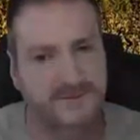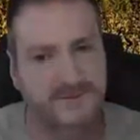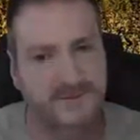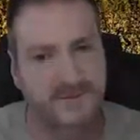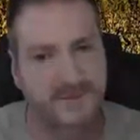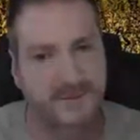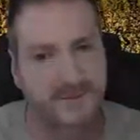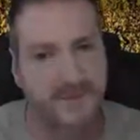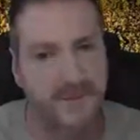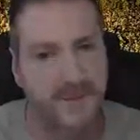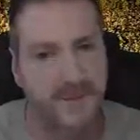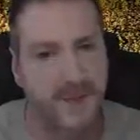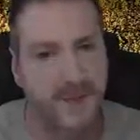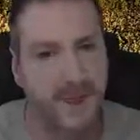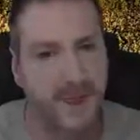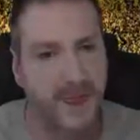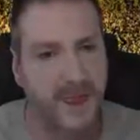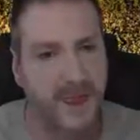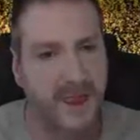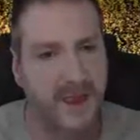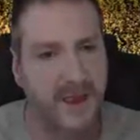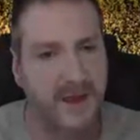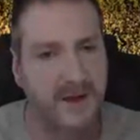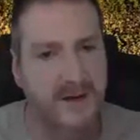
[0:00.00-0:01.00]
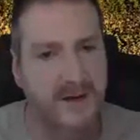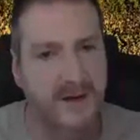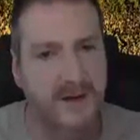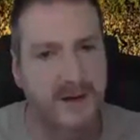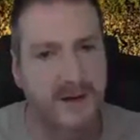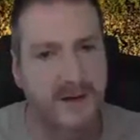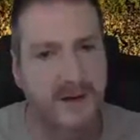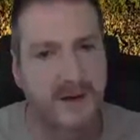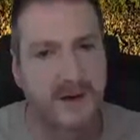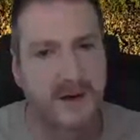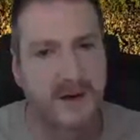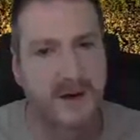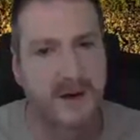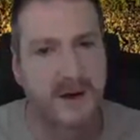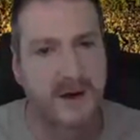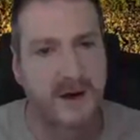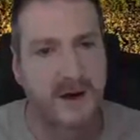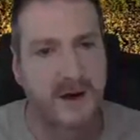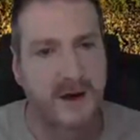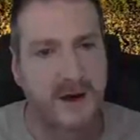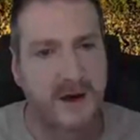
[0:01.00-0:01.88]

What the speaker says: (silence)